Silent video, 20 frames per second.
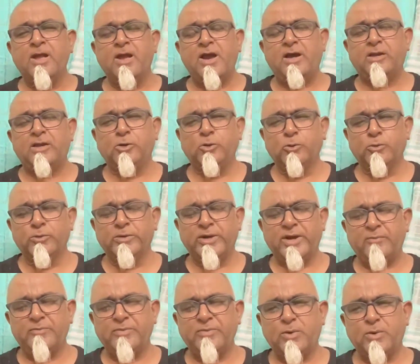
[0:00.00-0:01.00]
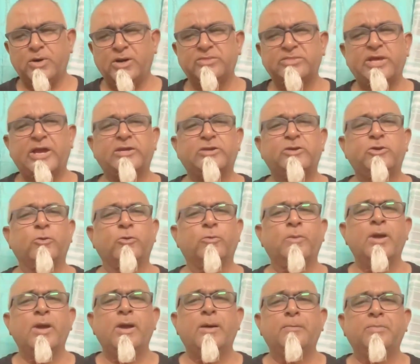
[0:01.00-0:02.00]
Hallelujah. We want to thank you.
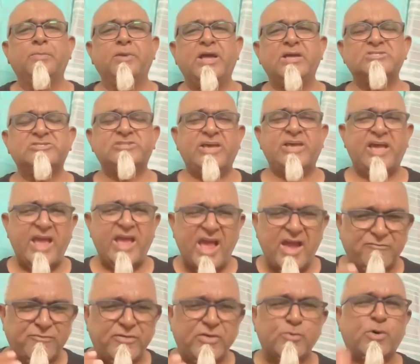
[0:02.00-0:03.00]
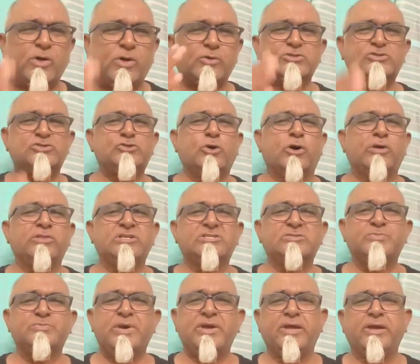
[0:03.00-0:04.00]
Bless everyone who has joined this
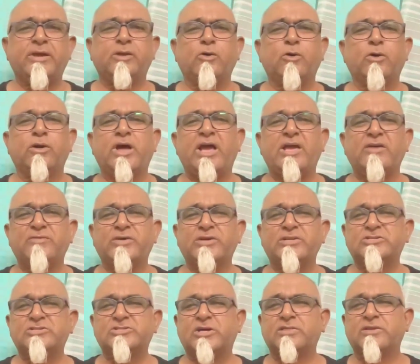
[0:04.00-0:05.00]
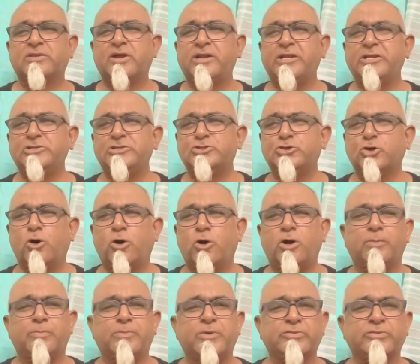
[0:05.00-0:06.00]
meeting. Lord Ivan, Chandrani,
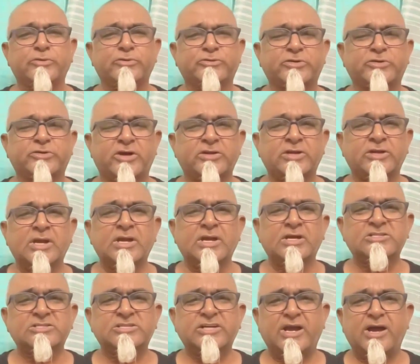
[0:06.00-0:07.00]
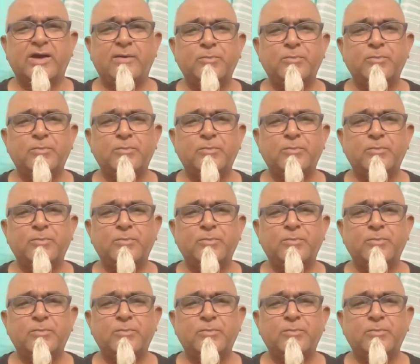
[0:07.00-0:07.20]
John, Pratyusha, Jaya,